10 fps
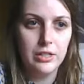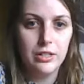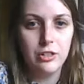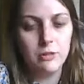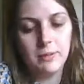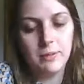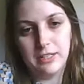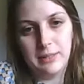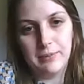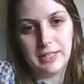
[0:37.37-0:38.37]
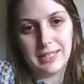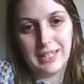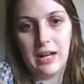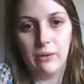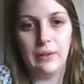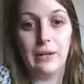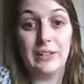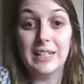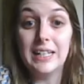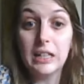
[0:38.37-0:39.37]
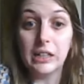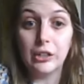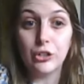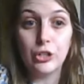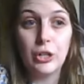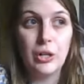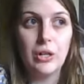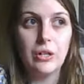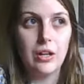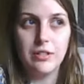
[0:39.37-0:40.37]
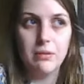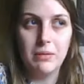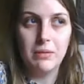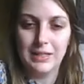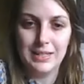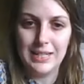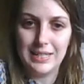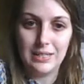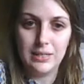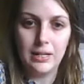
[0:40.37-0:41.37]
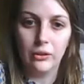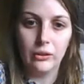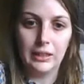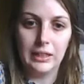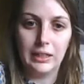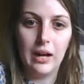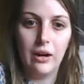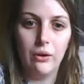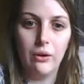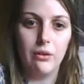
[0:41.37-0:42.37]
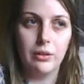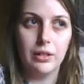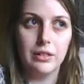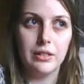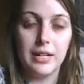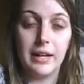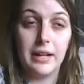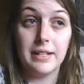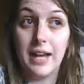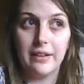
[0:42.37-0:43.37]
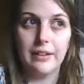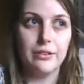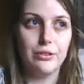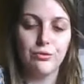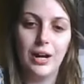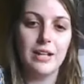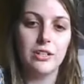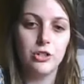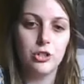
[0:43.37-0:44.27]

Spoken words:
Just because something's a count noun in English doesn't mean it's necessarily a count noun in, say, Italian or French.